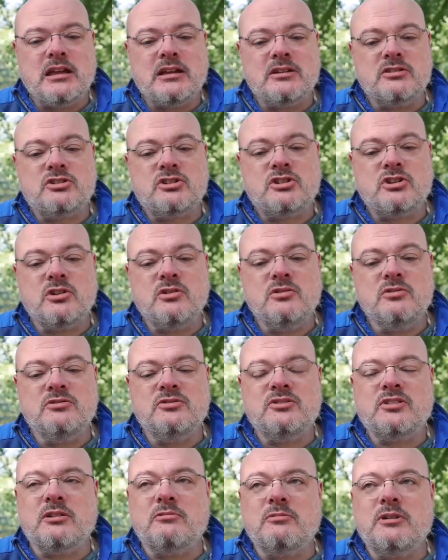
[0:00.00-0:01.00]

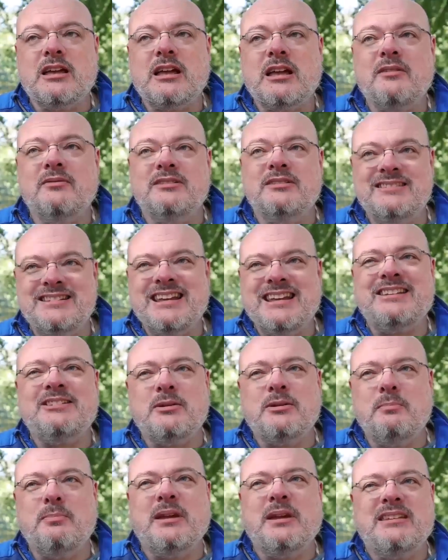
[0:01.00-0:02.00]
shows that we have a
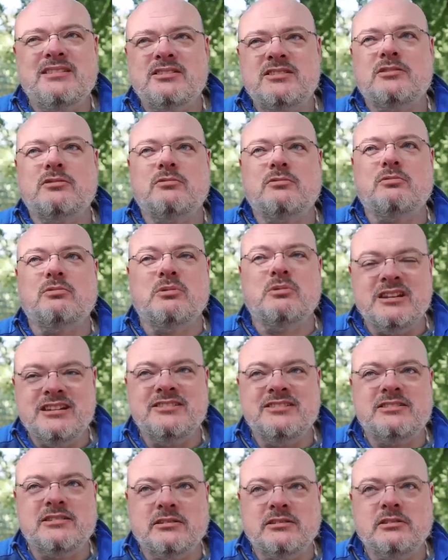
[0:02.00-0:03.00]
data-based
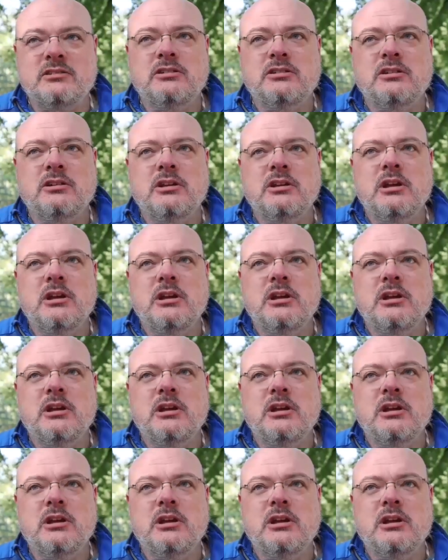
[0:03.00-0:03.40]
reason